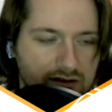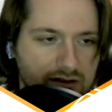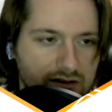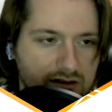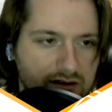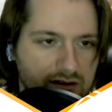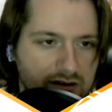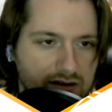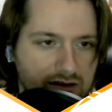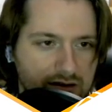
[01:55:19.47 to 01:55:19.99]

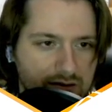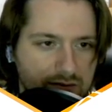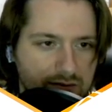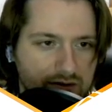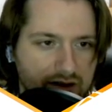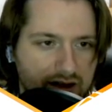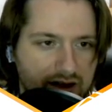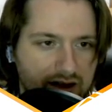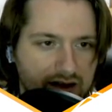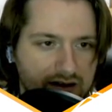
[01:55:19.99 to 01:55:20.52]
and we'll
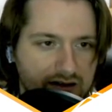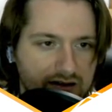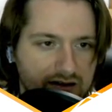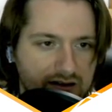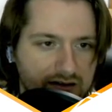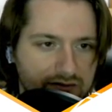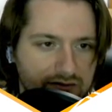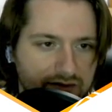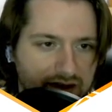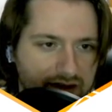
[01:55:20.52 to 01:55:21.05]
add an
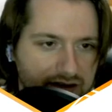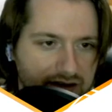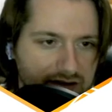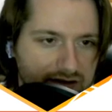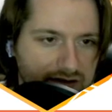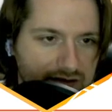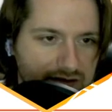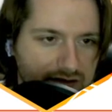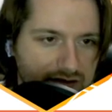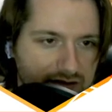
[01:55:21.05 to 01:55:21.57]

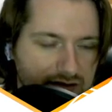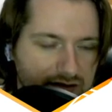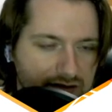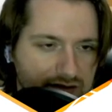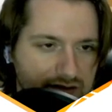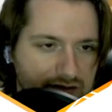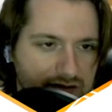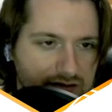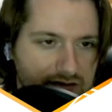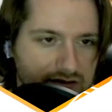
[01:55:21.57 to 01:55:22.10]
invalid.
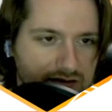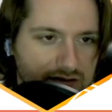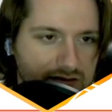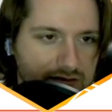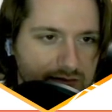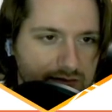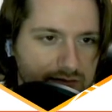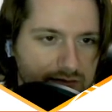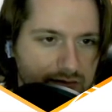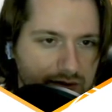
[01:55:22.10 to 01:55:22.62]

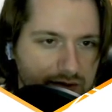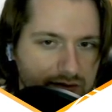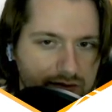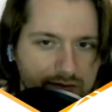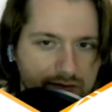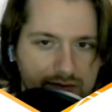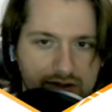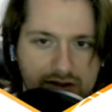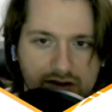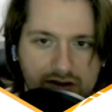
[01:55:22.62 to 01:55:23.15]

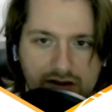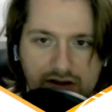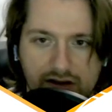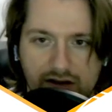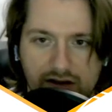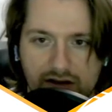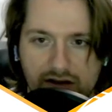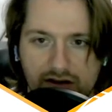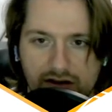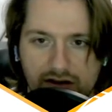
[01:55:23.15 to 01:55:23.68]
Boom.
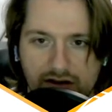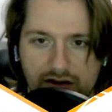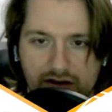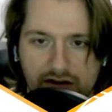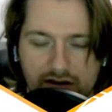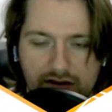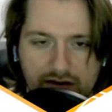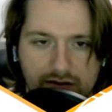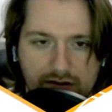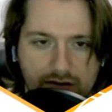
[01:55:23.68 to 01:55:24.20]

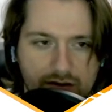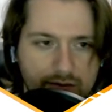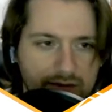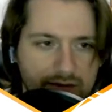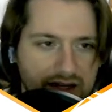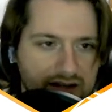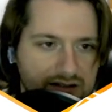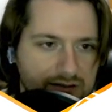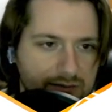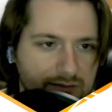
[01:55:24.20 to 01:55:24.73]
Go
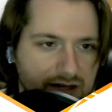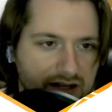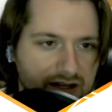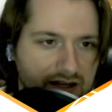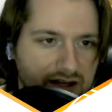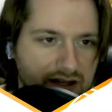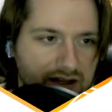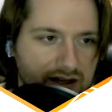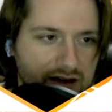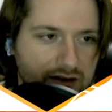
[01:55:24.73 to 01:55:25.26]
back to my
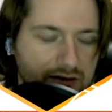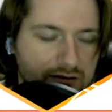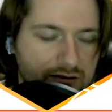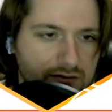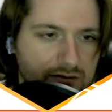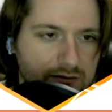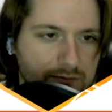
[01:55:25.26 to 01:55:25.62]
account.